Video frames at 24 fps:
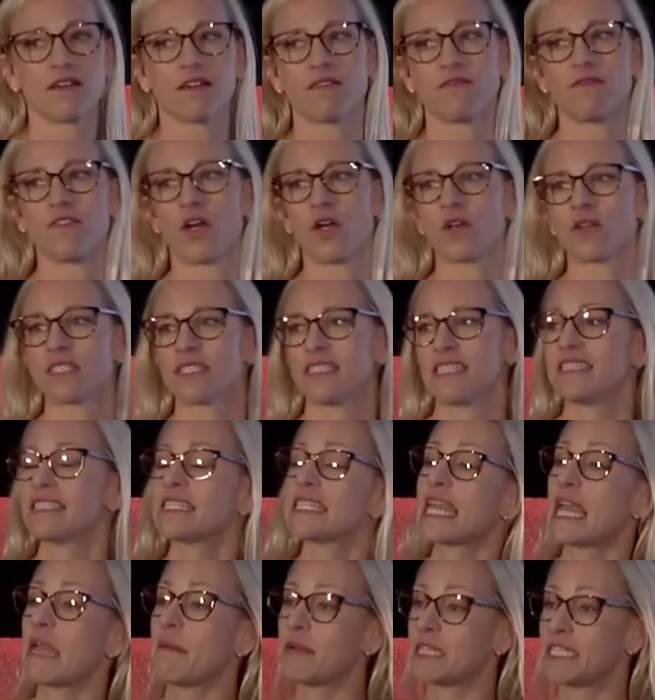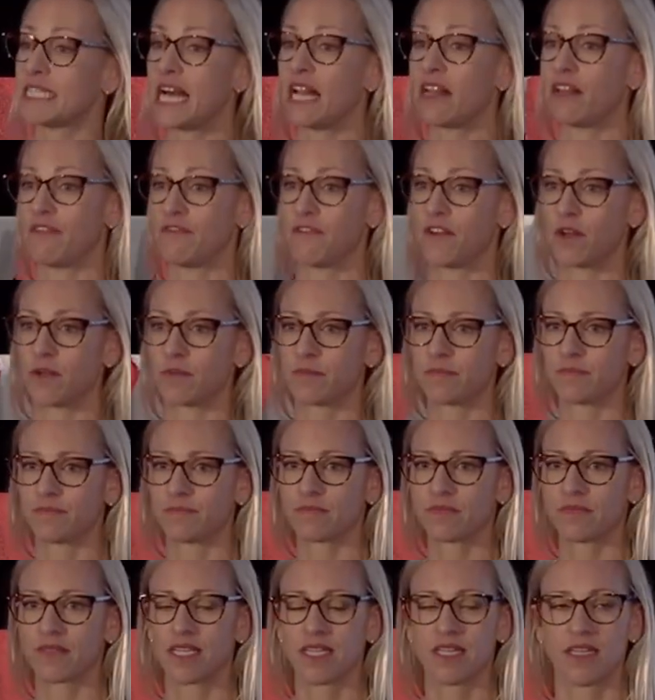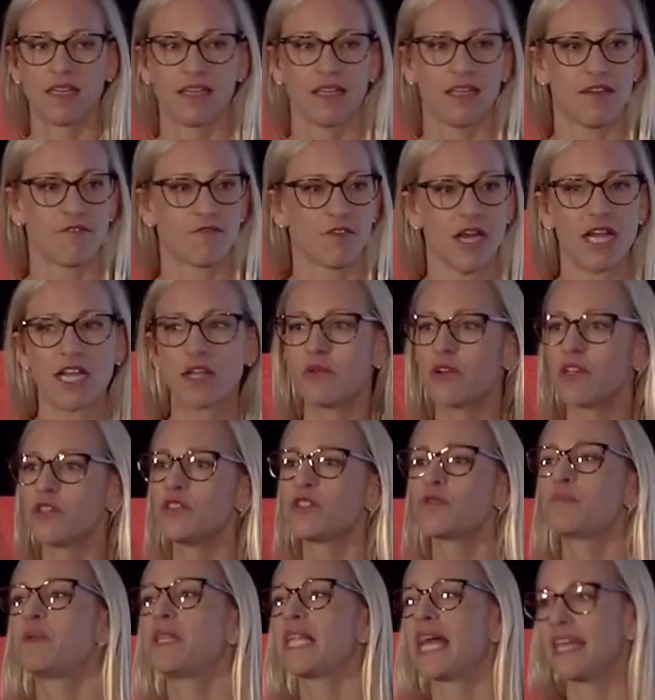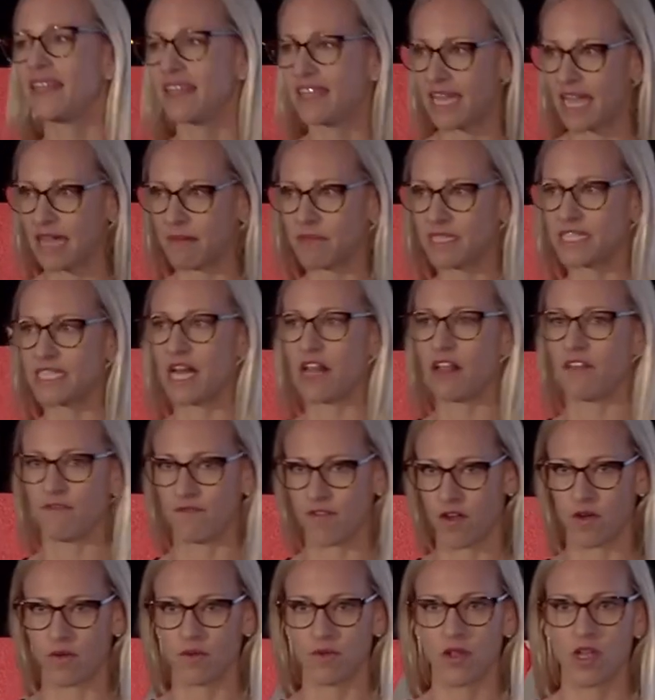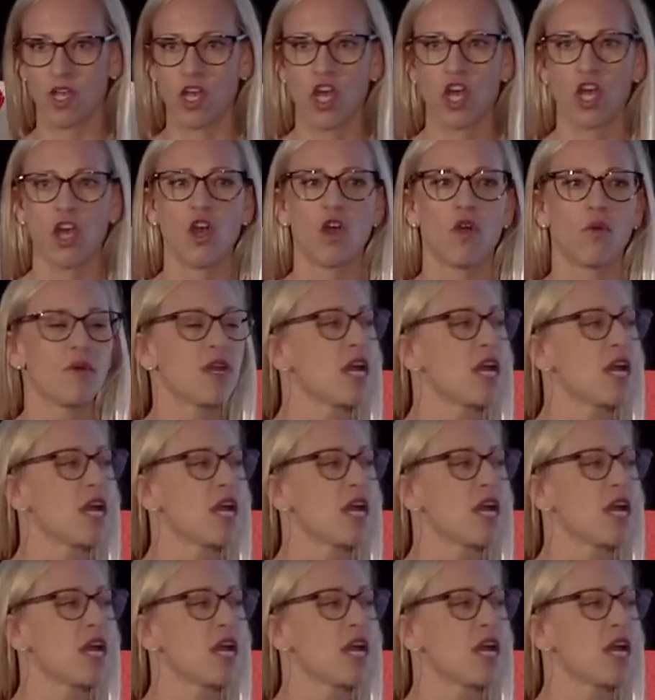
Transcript: folks, is a game of telephone. And for anyone who's played the game of telephone, we